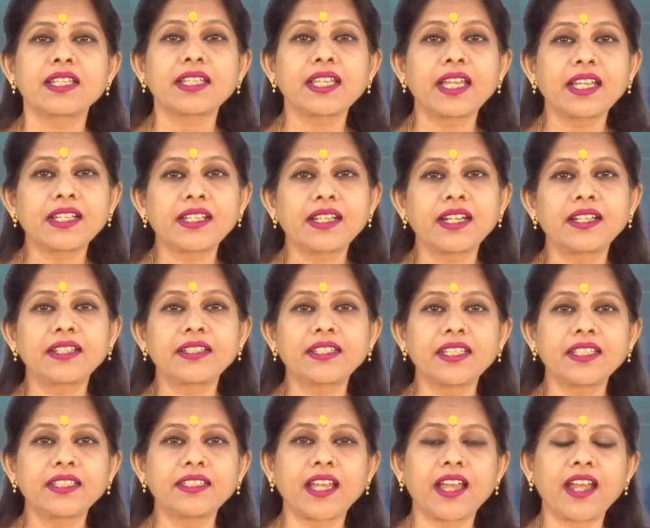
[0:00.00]
can
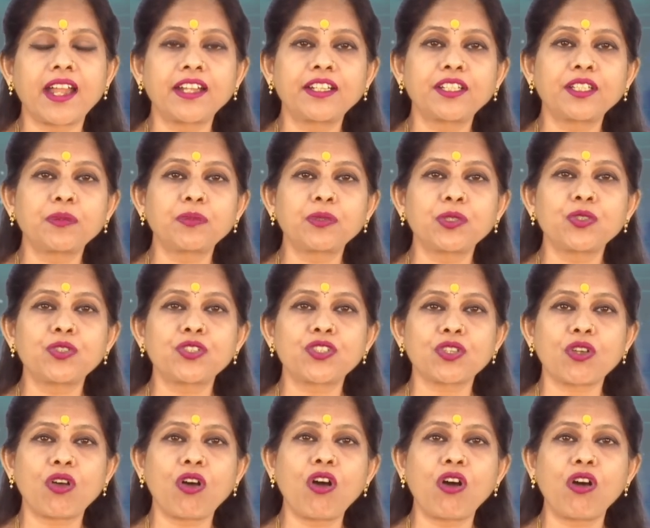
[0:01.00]
contain the
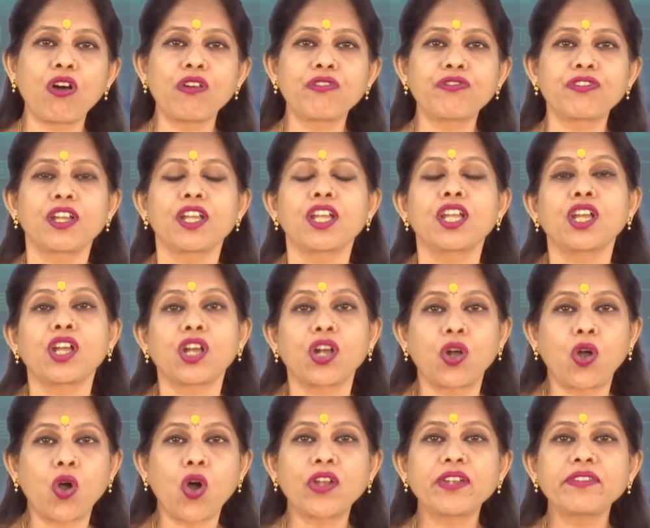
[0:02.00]
attributes of
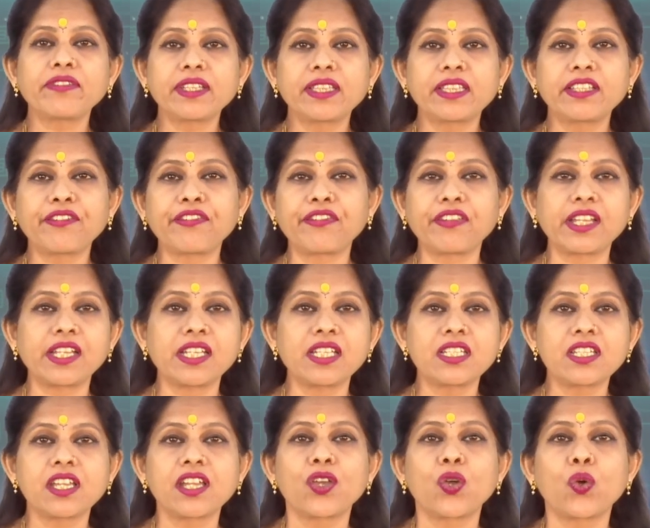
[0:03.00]
Gone with the
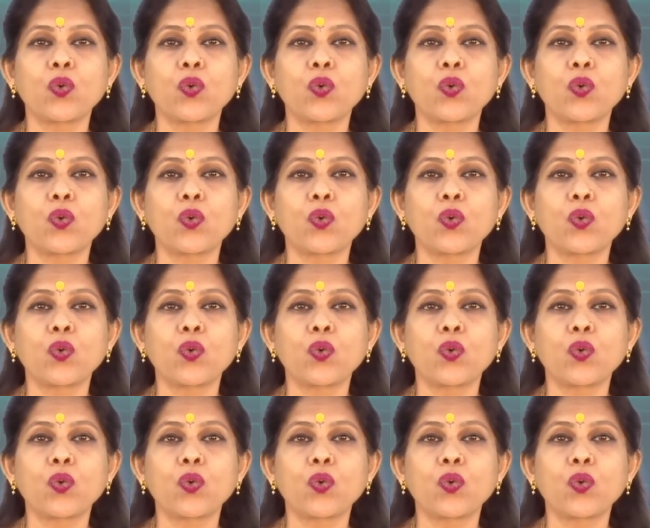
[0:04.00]
Wind,